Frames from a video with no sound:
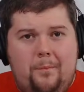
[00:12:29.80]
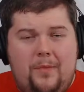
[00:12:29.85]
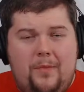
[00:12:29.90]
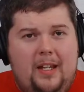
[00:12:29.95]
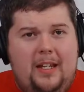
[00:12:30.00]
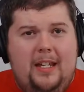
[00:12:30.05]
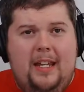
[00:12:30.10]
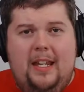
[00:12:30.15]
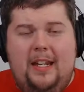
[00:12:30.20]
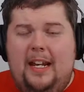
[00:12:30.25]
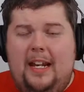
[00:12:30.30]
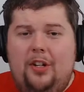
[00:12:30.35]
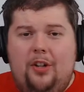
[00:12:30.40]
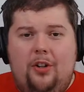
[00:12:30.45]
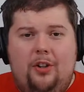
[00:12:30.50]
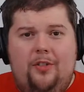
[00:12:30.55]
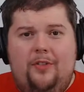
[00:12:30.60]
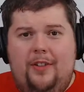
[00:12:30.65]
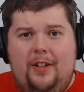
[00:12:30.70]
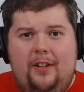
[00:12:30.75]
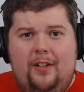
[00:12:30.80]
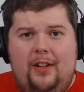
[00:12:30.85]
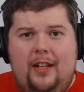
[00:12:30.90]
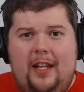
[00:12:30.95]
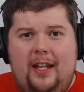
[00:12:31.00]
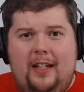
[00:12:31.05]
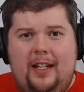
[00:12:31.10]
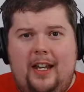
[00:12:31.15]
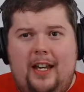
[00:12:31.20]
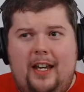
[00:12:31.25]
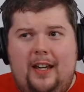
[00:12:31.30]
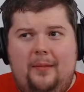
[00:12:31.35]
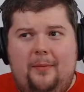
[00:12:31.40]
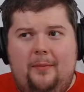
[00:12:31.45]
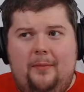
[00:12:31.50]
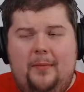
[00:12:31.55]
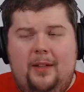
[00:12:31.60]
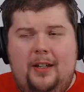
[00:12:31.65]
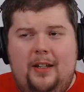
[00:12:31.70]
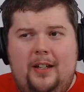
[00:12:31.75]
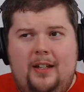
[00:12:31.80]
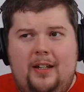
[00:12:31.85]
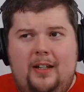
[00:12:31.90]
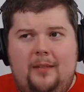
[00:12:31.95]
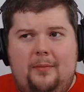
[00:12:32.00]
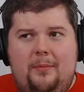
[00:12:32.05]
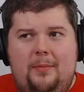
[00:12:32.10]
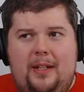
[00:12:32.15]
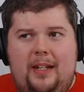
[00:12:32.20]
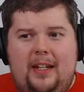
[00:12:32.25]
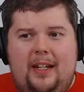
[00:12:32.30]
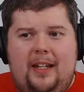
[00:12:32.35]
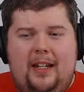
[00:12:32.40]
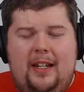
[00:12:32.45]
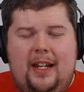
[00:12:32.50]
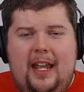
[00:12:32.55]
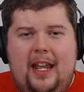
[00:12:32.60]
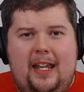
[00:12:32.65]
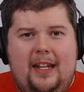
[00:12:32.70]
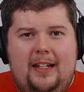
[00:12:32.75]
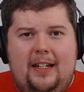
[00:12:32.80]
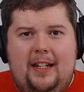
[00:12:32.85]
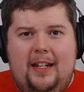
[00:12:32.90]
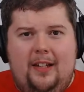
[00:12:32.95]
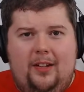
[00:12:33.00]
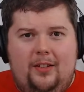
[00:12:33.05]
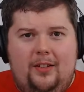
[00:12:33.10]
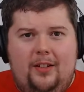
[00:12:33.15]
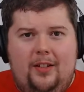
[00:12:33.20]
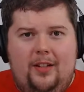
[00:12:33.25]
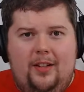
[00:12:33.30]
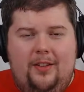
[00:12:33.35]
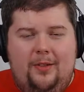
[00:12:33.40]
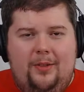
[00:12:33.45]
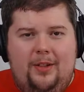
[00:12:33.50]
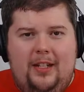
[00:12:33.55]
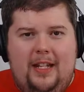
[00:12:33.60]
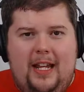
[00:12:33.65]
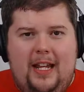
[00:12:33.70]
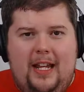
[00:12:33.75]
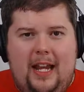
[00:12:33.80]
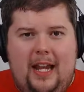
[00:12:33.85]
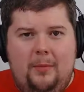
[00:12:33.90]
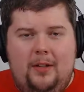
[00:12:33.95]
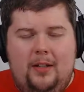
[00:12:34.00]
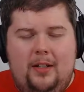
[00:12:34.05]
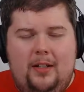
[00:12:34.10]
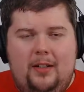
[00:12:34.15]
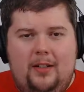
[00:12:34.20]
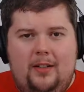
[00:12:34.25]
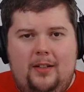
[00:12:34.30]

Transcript: again, I don't feel like I'm being handheld through the game.